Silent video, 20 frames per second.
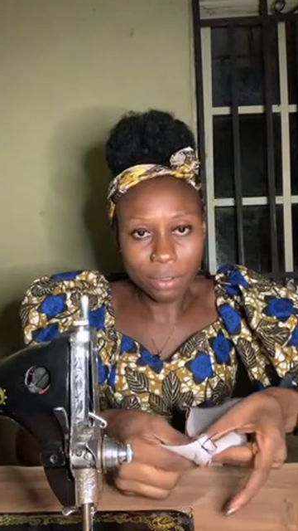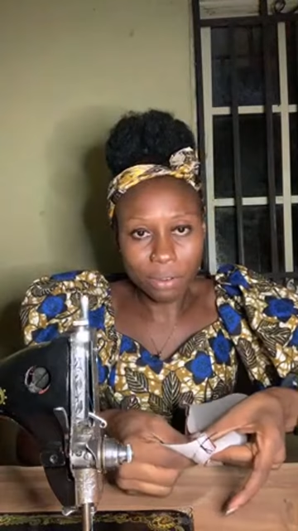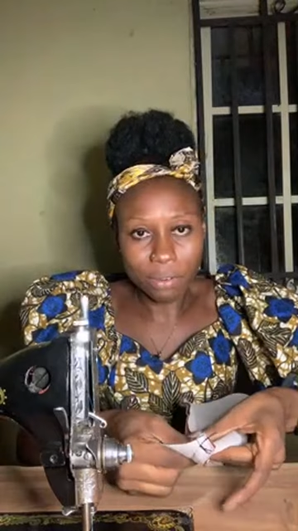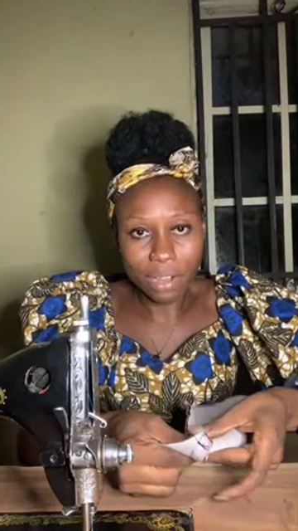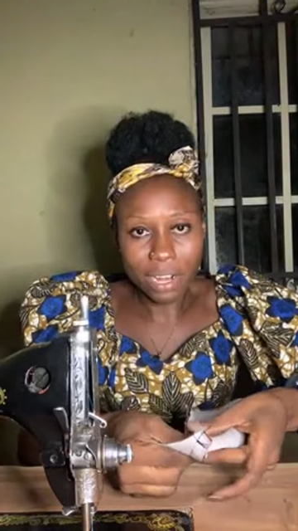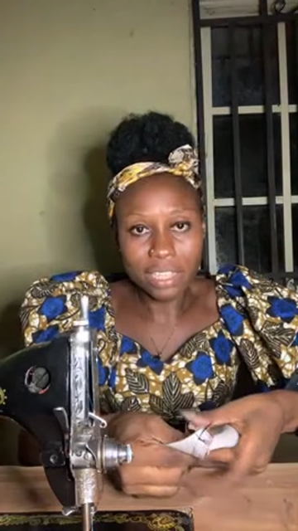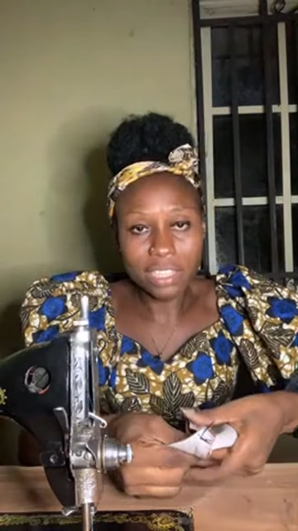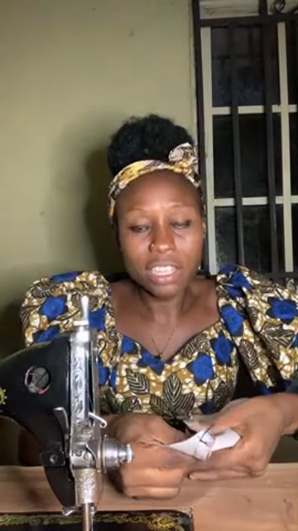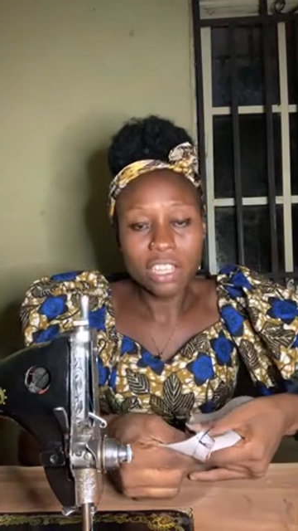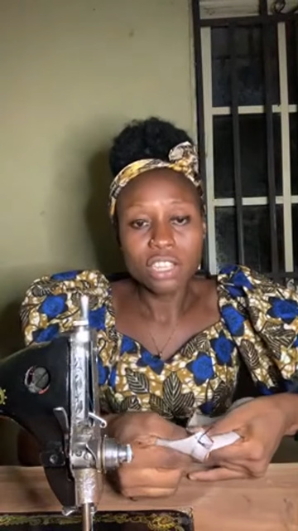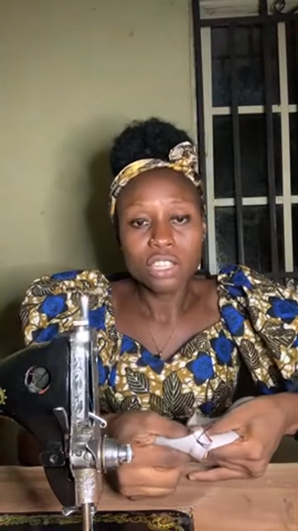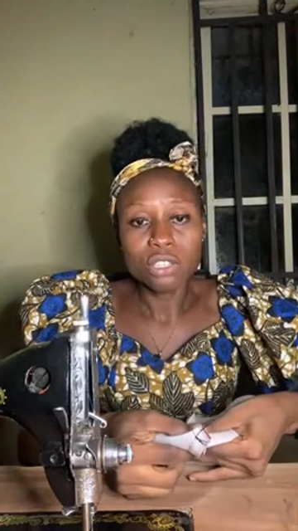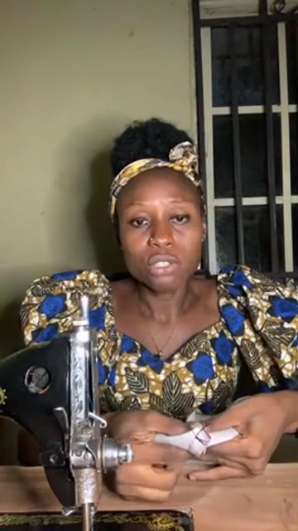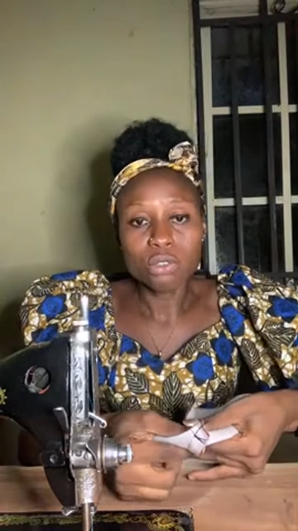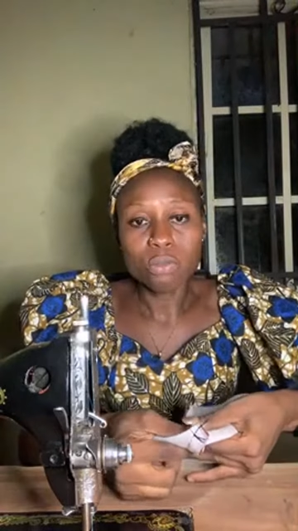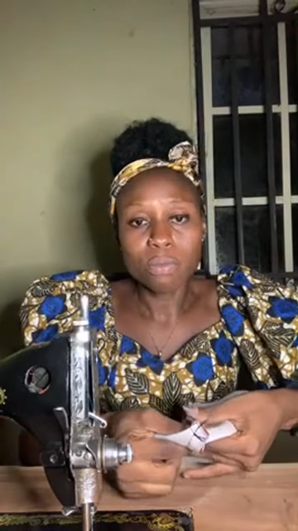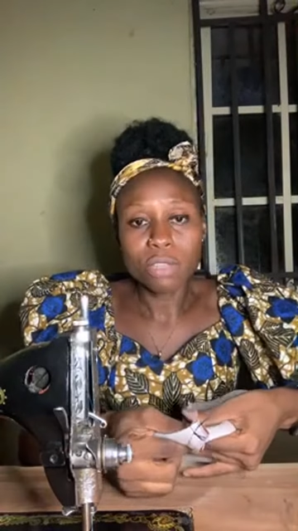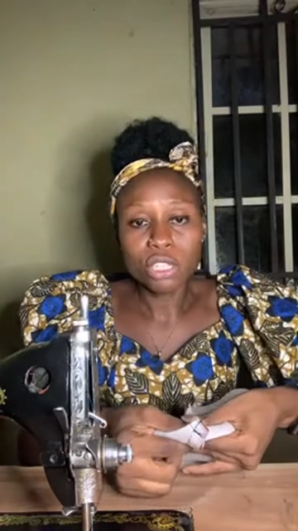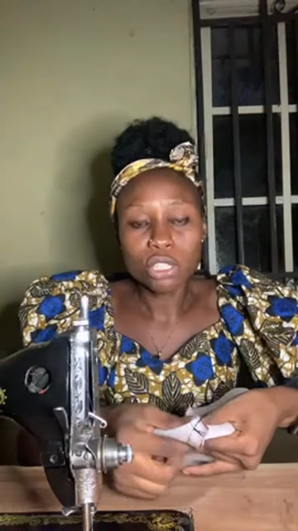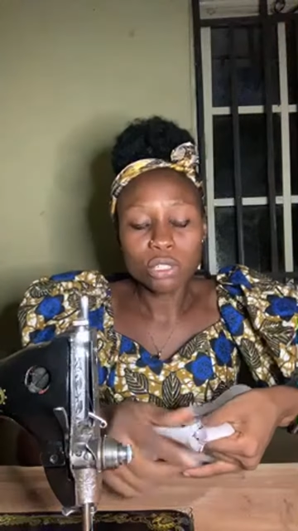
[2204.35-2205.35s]
All right,
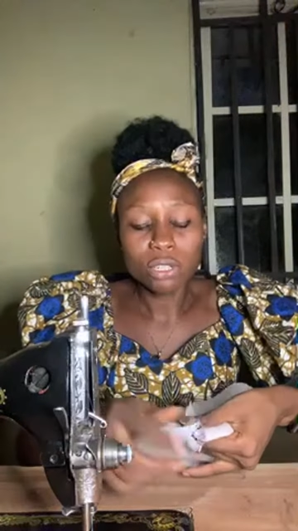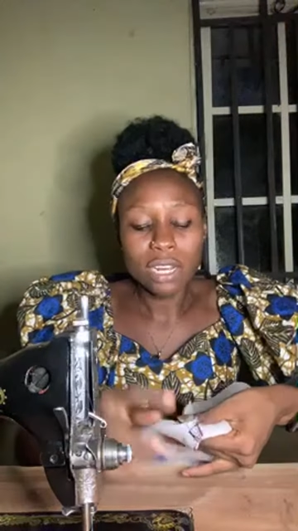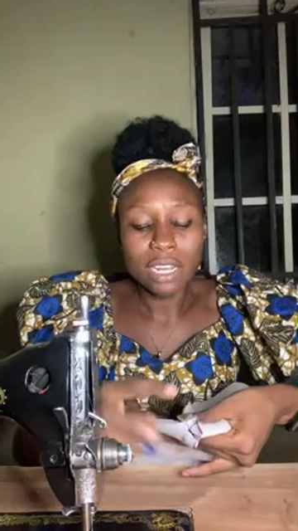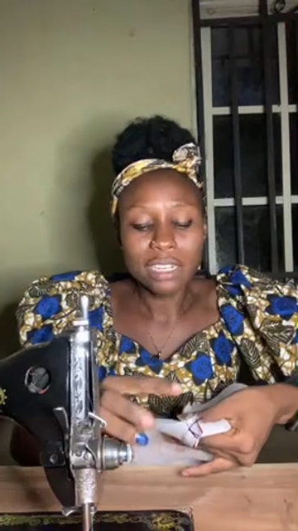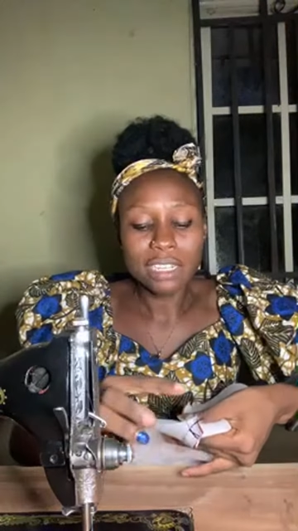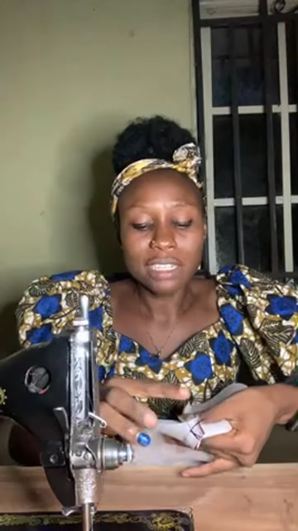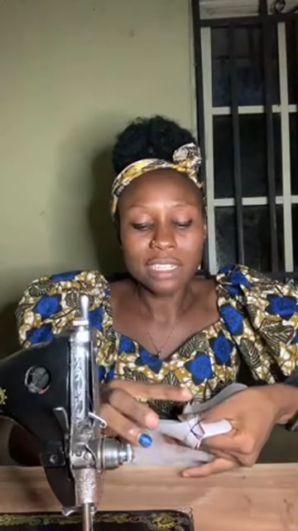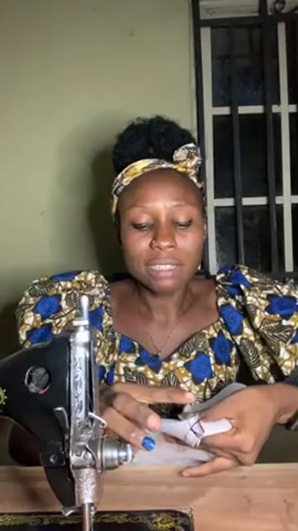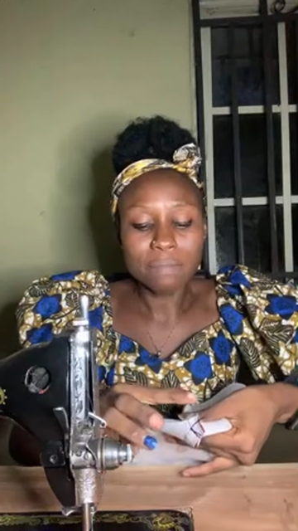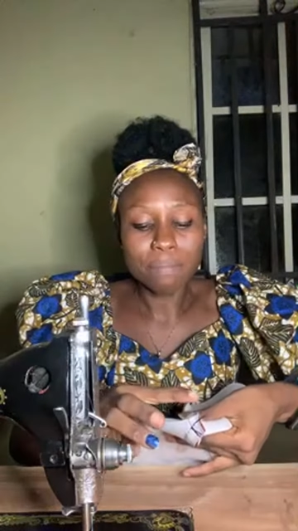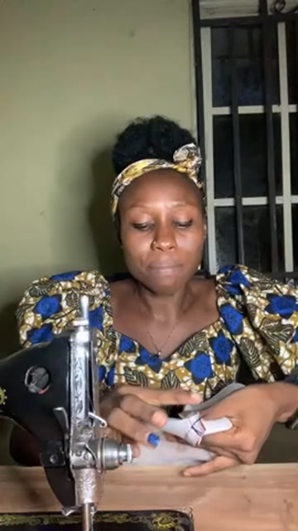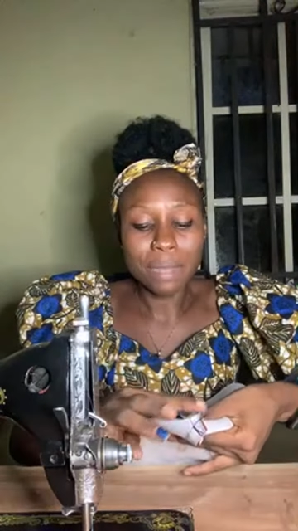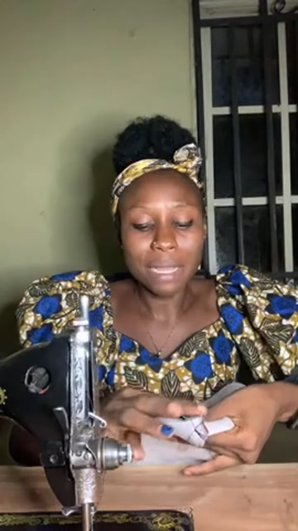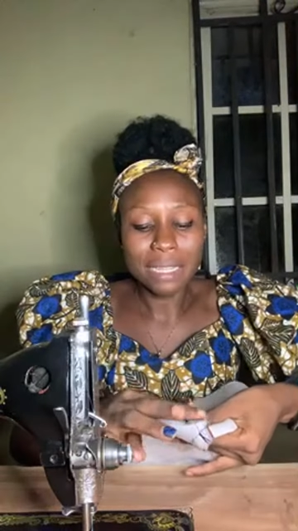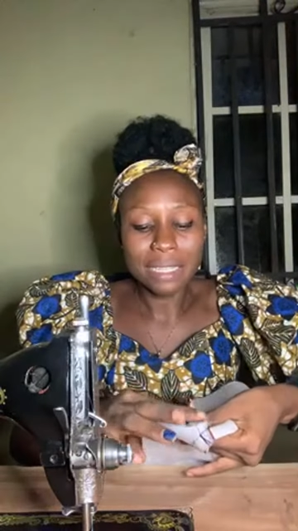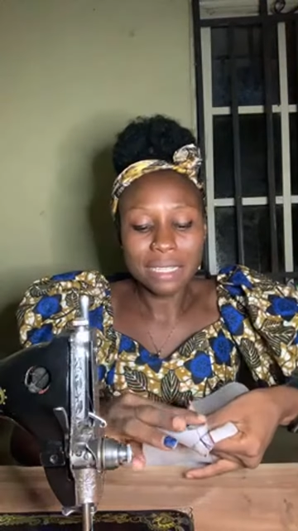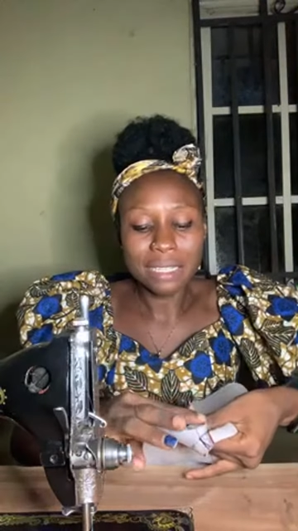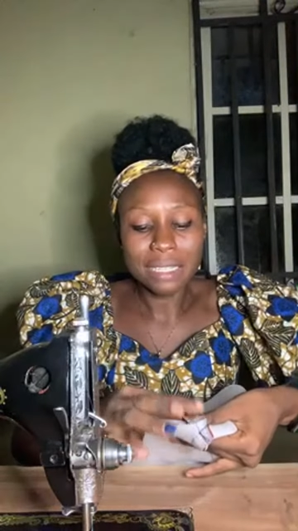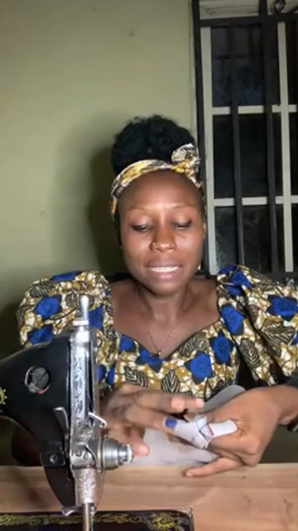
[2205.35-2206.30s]
so make sure that this part